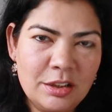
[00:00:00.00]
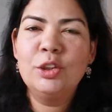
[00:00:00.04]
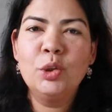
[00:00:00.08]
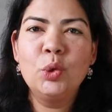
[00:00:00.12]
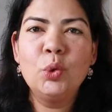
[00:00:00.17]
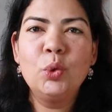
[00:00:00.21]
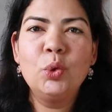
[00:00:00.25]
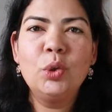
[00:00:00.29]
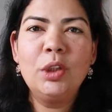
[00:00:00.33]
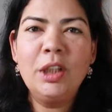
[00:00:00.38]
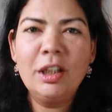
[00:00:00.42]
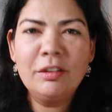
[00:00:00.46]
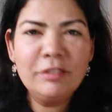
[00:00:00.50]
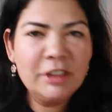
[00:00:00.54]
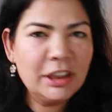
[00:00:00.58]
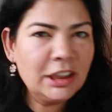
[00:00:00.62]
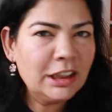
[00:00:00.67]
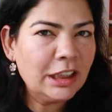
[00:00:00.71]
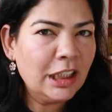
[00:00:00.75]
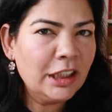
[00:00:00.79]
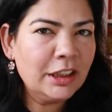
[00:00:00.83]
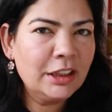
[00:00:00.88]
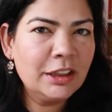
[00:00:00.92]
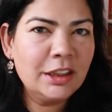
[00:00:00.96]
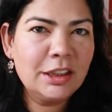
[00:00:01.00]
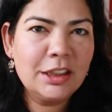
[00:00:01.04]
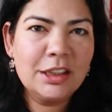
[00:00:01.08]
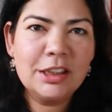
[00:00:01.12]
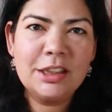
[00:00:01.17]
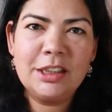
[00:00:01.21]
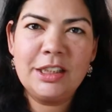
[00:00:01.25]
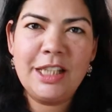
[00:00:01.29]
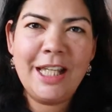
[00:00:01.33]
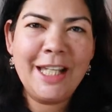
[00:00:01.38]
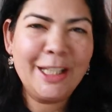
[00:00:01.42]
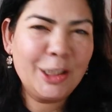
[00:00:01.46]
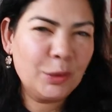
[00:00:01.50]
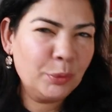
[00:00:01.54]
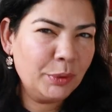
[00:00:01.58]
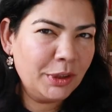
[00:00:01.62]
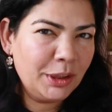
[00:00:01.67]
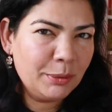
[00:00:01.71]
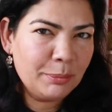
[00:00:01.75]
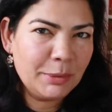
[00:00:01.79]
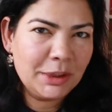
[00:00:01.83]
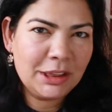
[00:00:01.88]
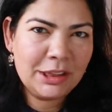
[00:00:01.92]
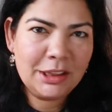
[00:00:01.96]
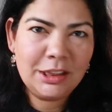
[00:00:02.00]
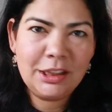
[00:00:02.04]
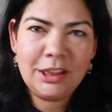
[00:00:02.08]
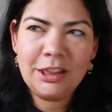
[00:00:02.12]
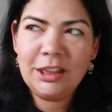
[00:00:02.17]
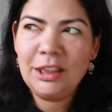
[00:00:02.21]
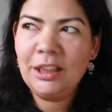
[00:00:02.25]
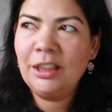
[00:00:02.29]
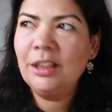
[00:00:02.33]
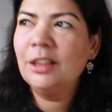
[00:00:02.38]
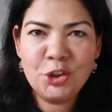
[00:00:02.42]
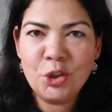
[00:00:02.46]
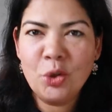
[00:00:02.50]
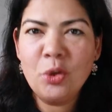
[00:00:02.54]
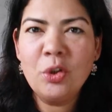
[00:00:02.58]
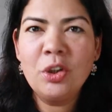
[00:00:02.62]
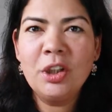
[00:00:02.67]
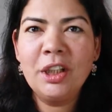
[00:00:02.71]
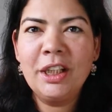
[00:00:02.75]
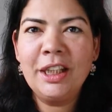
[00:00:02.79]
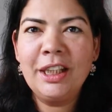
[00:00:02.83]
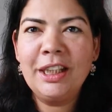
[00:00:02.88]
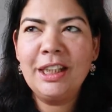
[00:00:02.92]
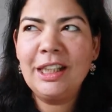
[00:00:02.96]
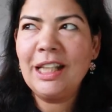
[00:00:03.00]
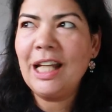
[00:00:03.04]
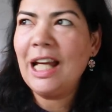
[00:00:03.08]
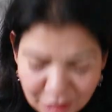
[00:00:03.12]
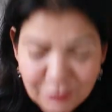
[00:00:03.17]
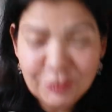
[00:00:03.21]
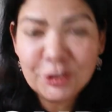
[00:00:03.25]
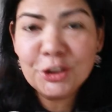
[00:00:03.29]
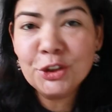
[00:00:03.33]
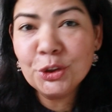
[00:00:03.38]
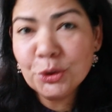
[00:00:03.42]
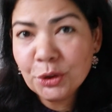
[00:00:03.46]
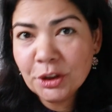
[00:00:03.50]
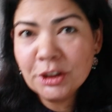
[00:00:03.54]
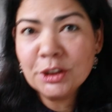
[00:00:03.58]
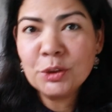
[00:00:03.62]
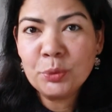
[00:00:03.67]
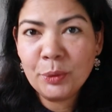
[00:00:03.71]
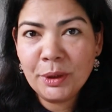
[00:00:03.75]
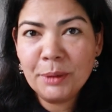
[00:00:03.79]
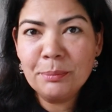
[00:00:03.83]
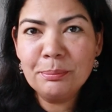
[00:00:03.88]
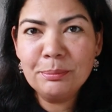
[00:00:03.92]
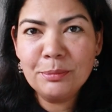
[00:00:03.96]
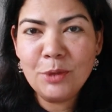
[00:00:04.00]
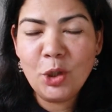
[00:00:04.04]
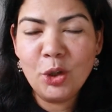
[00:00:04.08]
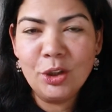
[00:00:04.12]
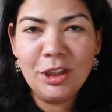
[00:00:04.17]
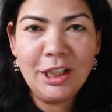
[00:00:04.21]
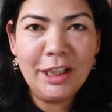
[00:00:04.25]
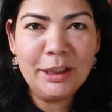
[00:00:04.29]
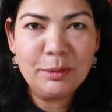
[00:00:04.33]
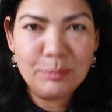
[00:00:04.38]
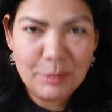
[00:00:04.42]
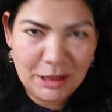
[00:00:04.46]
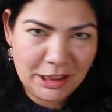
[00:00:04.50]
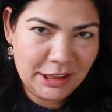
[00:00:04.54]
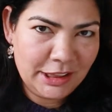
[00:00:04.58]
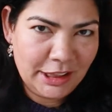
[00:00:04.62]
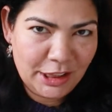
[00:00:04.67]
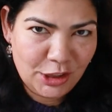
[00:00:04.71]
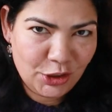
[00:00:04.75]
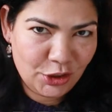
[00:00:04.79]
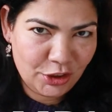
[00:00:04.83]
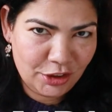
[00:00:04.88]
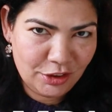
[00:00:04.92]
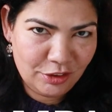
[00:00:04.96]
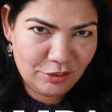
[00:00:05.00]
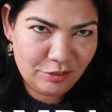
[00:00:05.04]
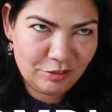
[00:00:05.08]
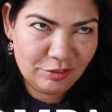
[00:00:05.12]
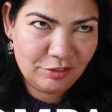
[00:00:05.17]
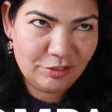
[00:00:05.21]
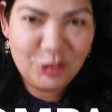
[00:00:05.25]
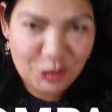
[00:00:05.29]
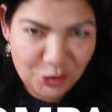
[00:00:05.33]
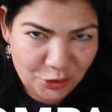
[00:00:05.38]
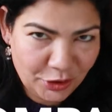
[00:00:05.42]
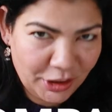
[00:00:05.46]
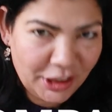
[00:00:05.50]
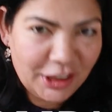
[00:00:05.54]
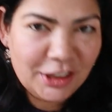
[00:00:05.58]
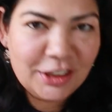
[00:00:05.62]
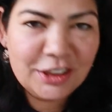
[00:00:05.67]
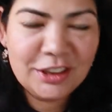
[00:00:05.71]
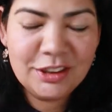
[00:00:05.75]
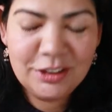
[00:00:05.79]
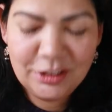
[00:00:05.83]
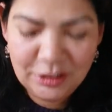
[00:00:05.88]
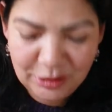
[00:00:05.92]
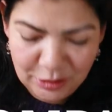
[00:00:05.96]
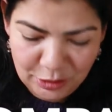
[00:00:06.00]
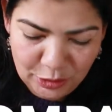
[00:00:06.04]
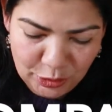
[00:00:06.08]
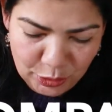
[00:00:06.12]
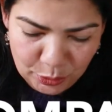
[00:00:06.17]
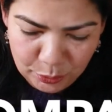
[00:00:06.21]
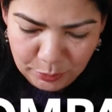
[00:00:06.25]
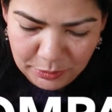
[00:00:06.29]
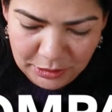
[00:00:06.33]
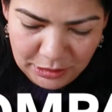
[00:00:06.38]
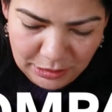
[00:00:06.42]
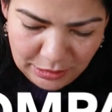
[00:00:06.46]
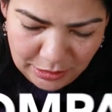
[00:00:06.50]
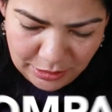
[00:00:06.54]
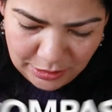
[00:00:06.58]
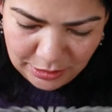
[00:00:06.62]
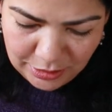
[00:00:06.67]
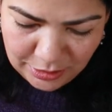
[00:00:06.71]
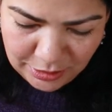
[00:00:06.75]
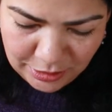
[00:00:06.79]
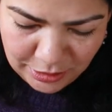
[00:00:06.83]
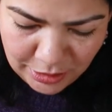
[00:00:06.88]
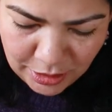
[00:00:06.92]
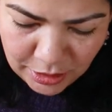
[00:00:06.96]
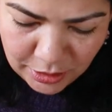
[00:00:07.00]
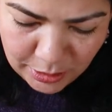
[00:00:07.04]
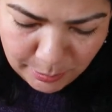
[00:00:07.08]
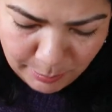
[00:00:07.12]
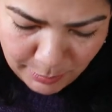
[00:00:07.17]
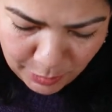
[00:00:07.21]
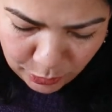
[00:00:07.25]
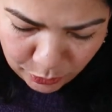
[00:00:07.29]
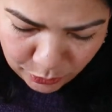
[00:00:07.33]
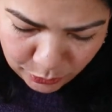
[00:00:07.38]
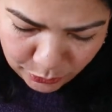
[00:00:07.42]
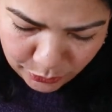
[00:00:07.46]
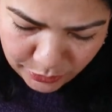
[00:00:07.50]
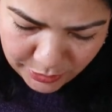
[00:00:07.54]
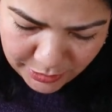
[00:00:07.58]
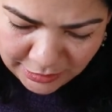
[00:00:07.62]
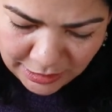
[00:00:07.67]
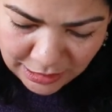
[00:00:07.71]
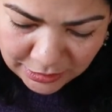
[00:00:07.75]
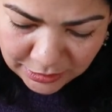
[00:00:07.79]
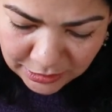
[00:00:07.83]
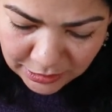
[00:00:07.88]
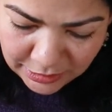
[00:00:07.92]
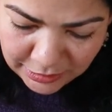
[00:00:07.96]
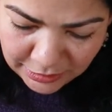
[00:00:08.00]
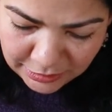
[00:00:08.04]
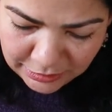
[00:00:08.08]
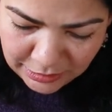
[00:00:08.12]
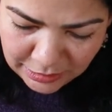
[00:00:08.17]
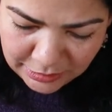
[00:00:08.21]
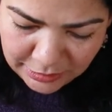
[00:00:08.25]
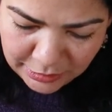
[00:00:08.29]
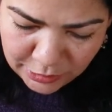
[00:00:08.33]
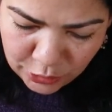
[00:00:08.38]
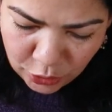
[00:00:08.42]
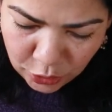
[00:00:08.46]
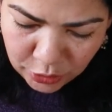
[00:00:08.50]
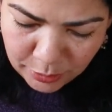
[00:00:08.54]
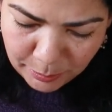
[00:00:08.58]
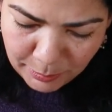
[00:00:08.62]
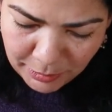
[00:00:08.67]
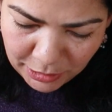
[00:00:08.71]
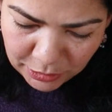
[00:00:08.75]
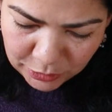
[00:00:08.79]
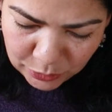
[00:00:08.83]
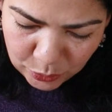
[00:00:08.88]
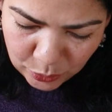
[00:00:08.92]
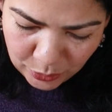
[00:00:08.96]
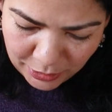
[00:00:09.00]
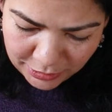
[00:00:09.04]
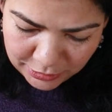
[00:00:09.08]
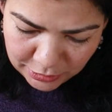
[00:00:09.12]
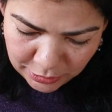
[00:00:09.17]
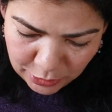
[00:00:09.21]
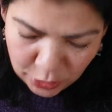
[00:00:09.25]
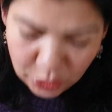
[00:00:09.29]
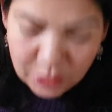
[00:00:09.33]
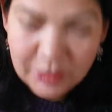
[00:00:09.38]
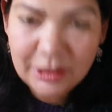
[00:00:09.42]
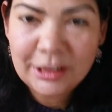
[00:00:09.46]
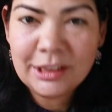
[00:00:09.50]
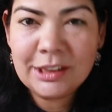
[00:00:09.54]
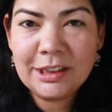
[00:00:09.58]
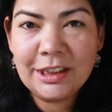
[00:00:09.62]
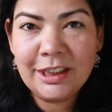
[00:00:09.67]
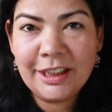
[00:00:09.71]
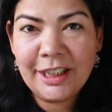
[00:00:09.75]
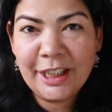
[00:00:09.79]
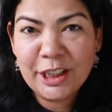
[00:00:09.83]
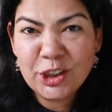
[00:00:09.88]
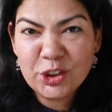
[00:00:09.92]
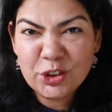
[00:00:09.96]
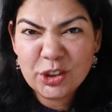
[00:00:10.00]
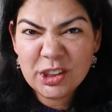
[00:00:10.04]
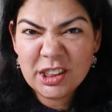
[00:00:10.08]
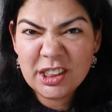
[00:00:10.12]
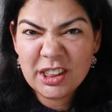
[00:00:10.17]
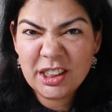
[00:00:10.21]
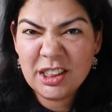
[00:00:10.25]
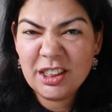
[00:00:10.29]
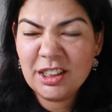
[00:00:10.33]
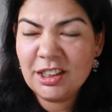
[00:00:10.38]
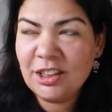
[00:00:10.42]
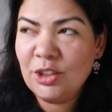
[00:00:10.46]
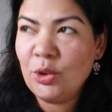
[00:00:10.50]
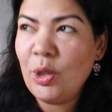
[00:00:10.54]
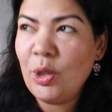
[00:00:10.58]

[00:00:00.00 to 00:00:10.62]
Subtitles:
So loving kindness, equanimity, joy. If you do the TWIM online meditation retreat, you will learn about those. The other thing that they talk about quite a lot is the hindrances.